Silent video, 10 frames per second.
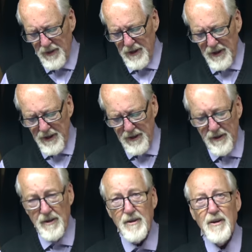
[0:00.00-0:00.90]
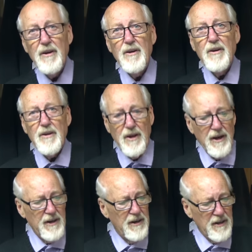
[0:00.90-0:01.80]
We got a pursuit there,
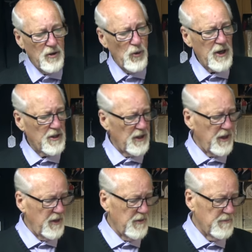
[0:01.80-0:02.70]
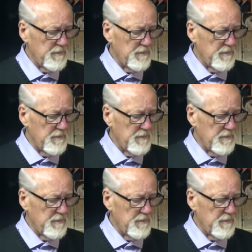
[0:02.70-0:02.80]
kind of quickly.